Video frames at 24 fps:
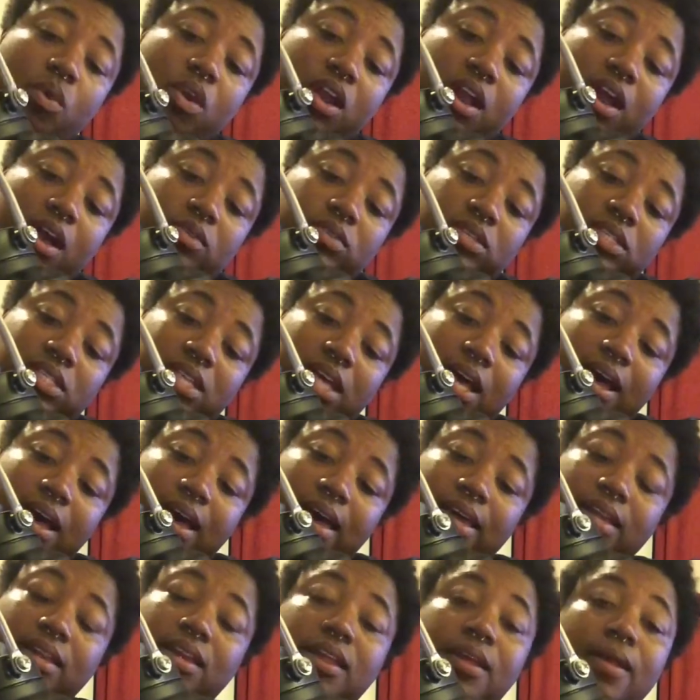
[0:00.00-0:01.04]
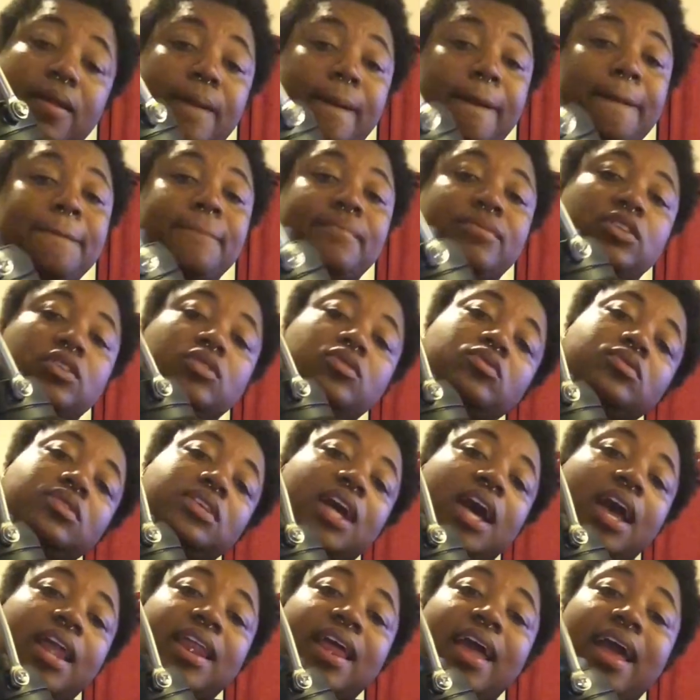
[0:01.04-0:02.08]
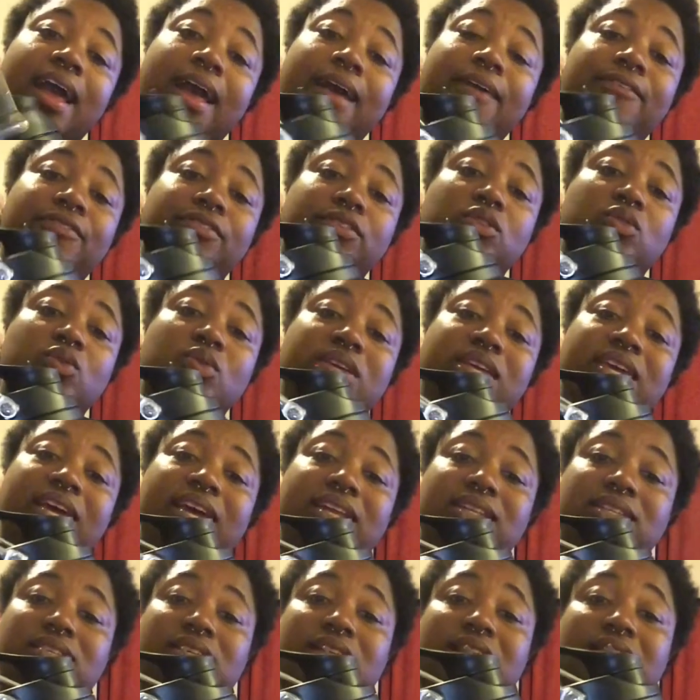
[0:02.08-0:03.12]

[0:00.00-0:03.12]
work outside. You do not have to get